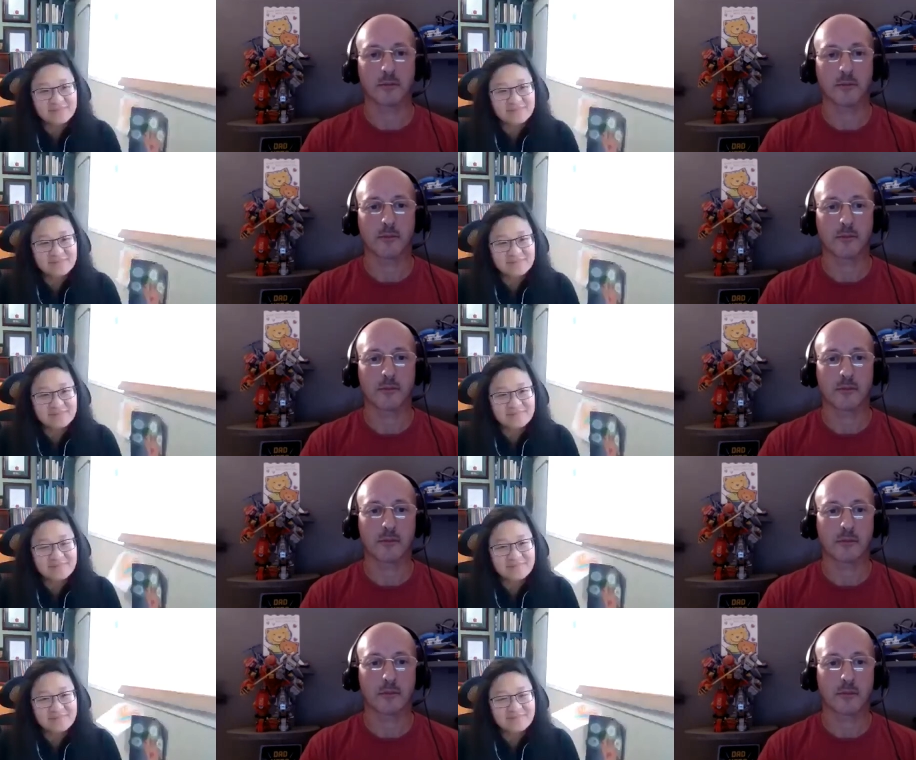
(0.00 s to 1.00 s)

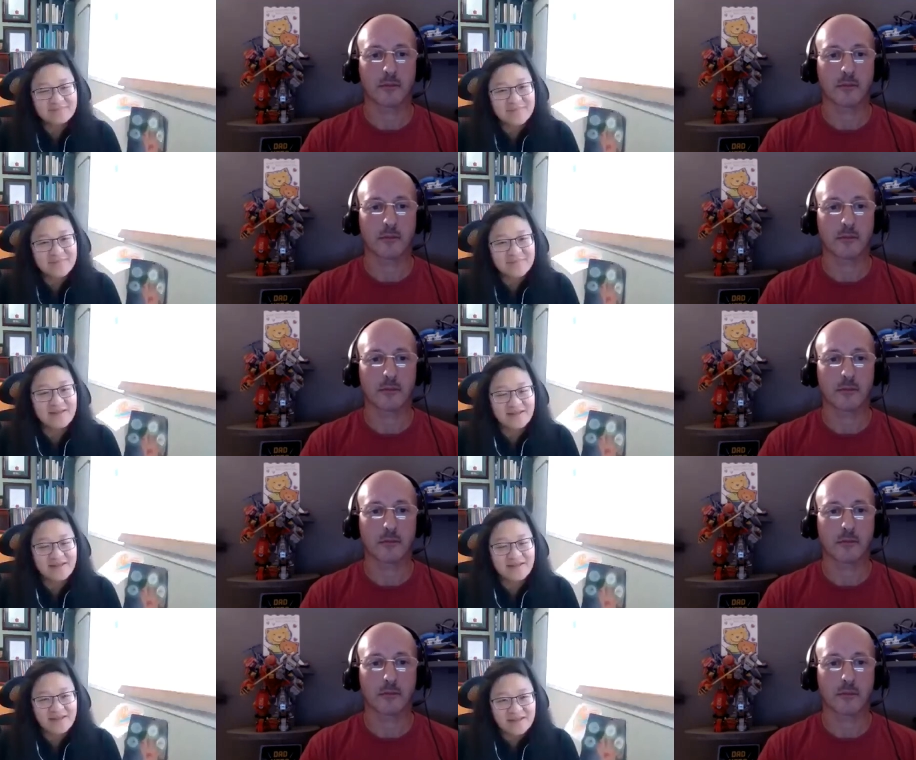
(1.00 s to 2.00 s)

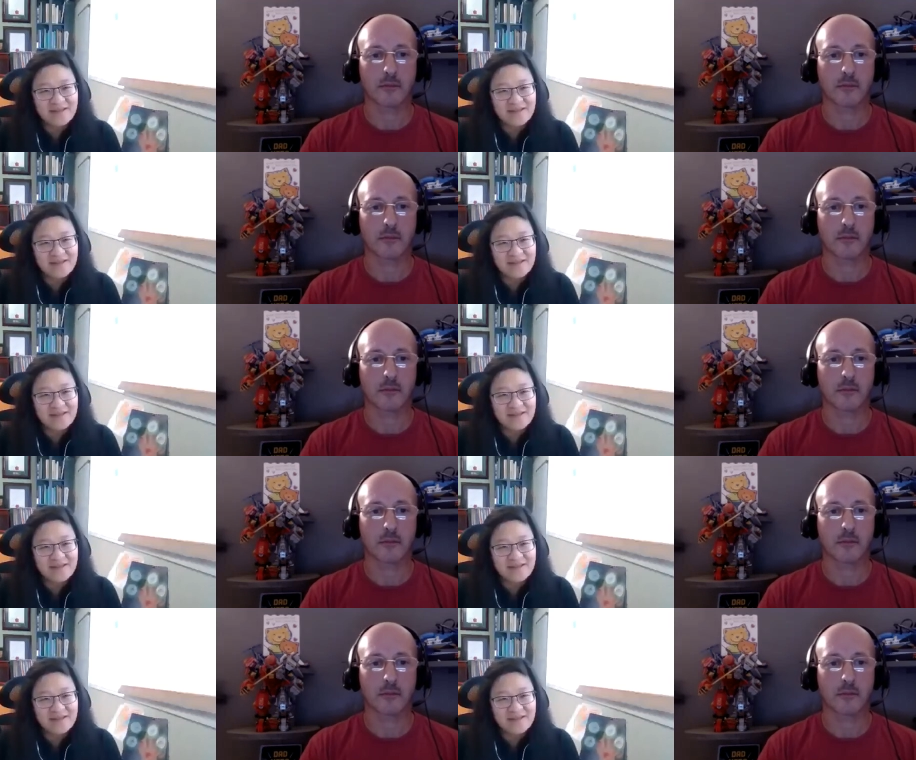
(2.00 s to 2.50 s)
[no speech]